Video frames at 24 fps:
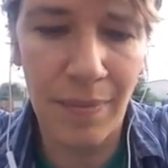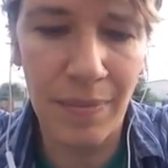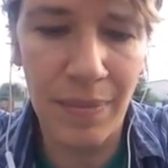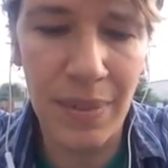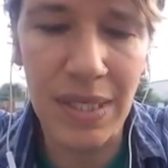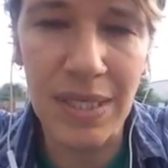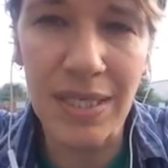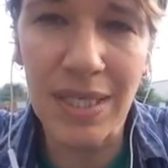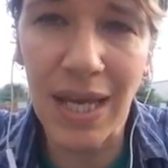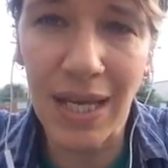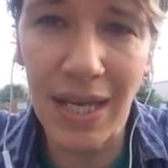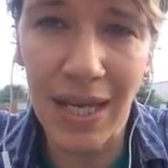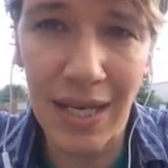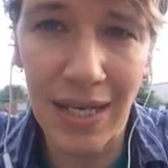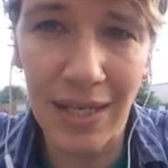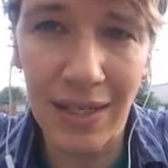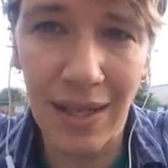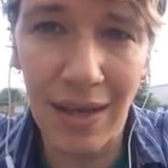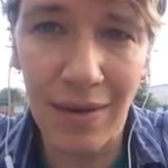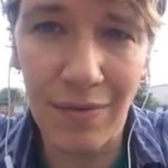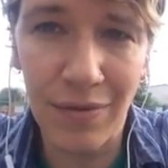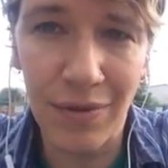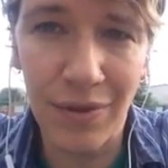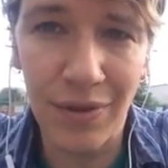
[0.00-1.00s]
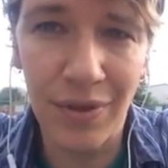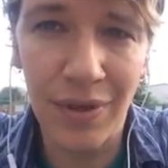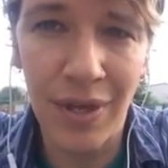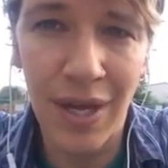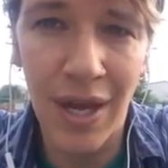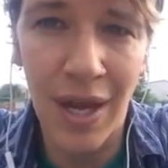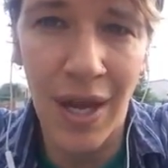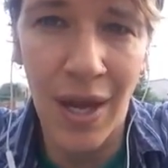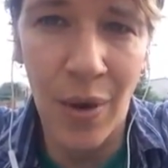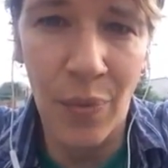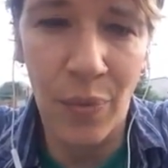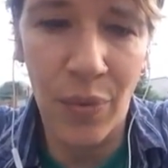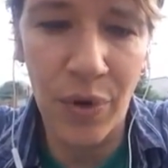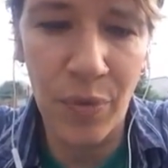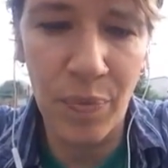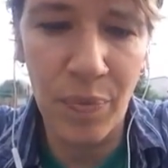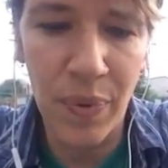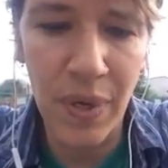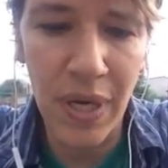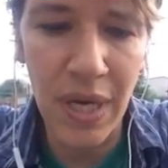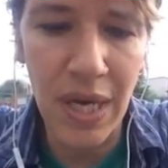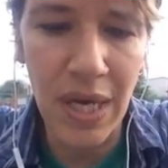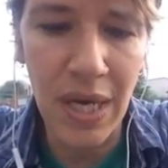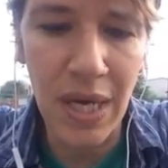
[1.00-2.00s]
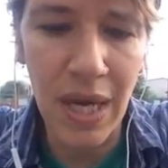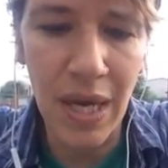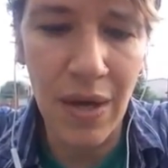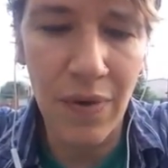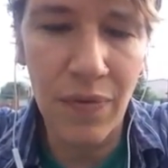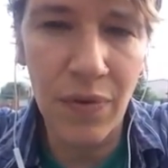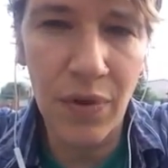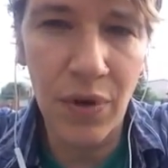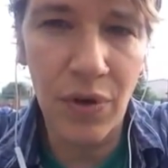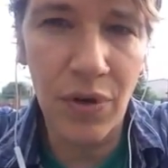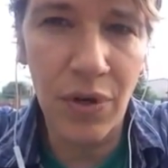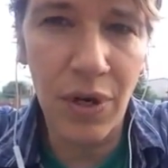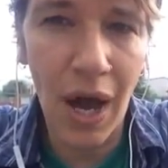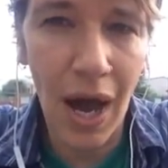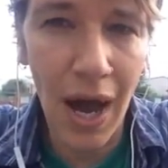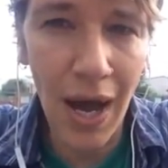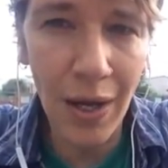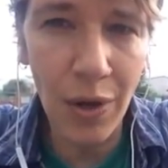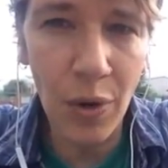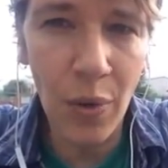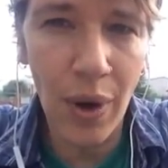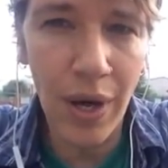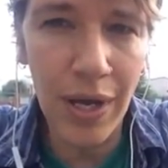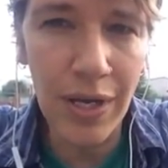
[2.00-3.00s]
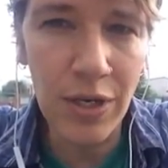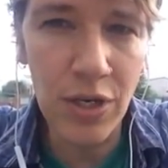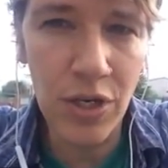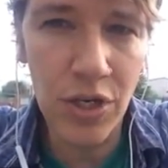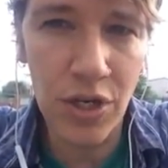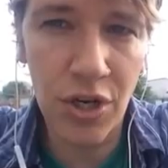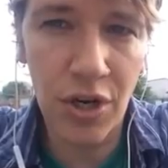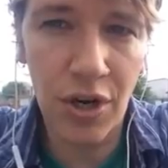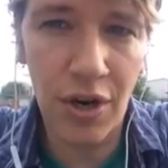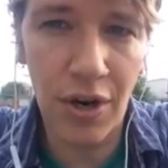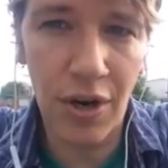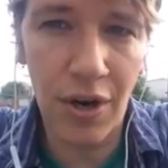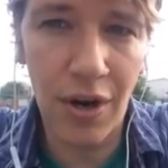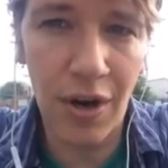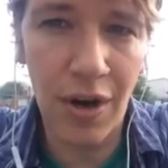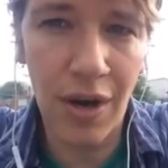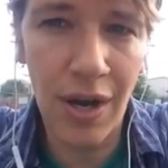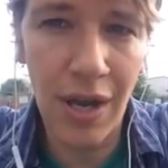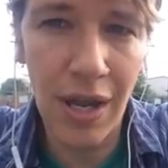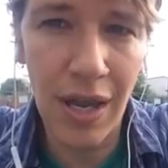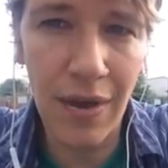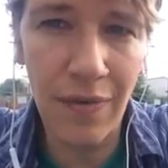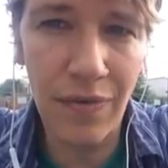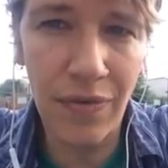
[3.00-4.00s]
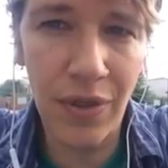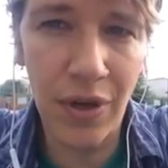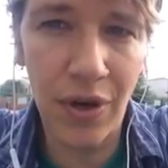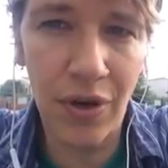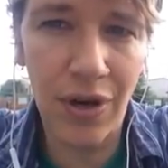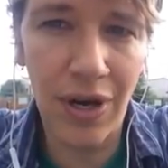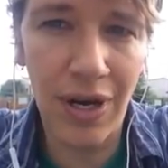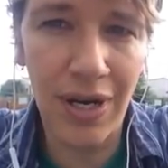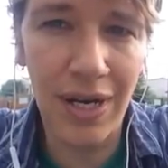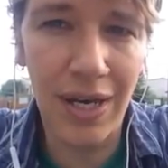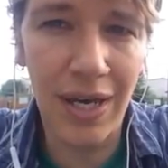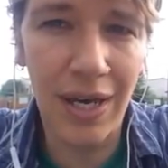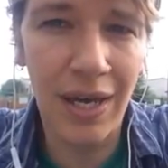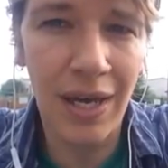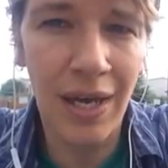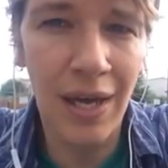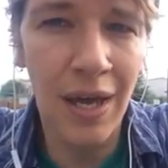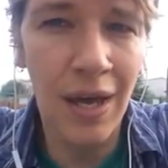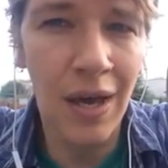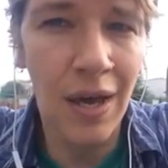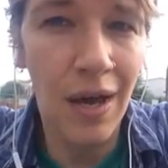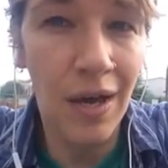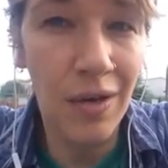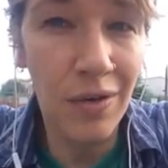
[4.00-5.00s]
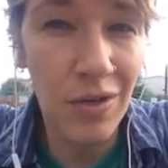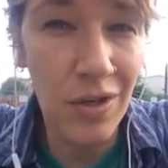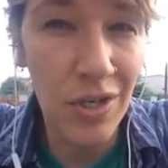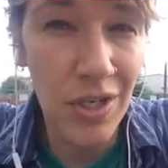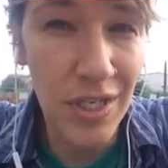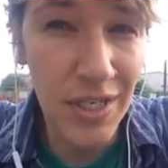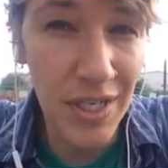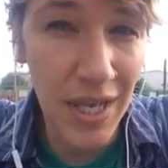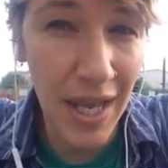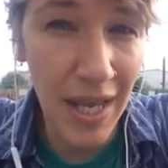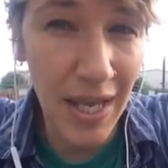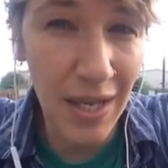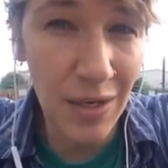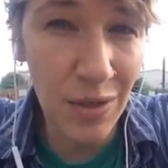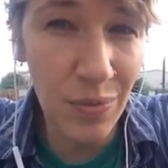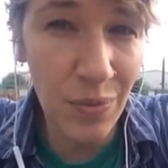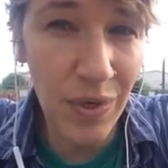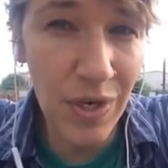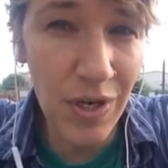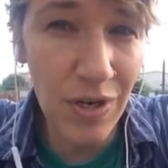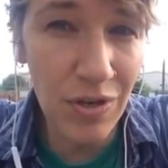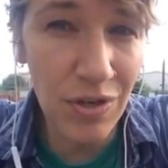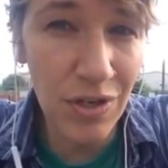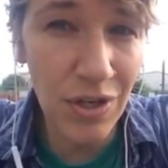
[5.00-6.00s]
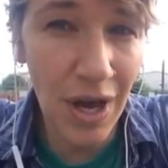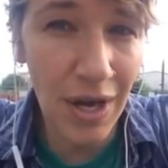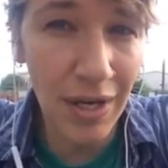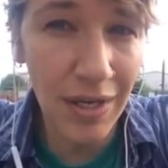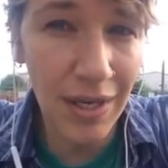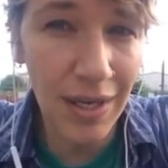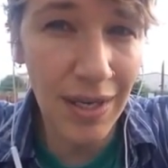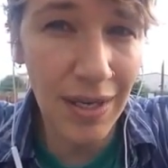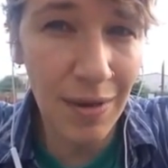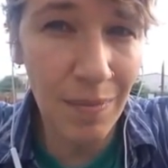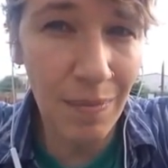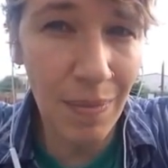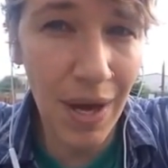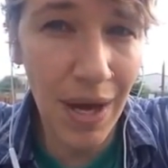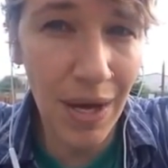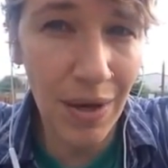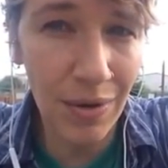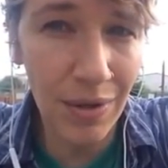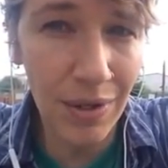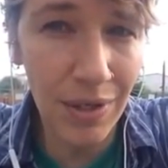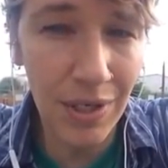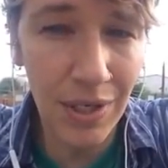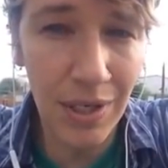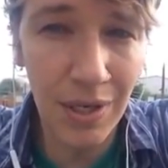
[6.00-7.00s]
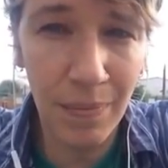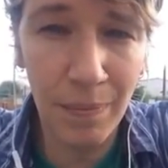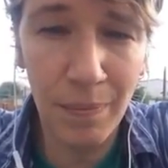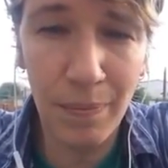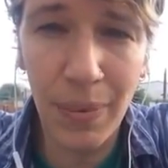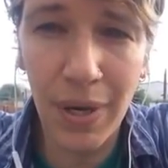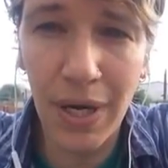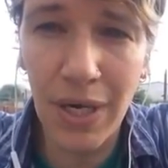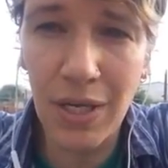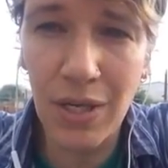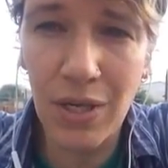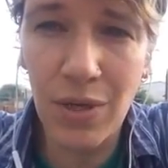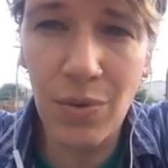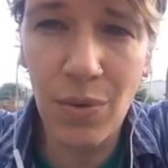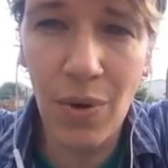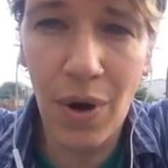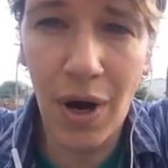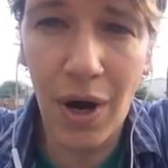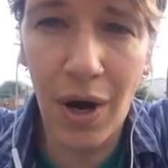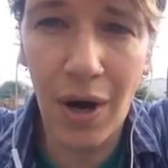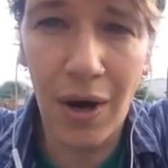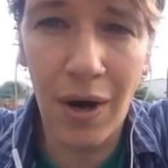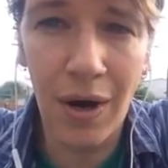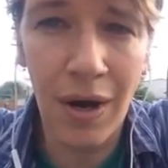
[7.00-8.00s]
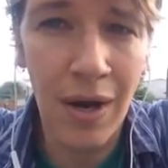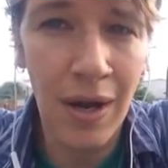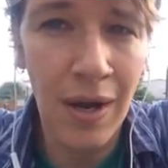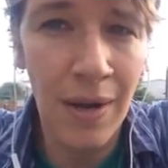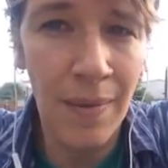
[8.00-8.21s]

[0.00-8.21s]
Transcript: The second level would be if you're not quite sure if they're going to understand what you're talking about, but you are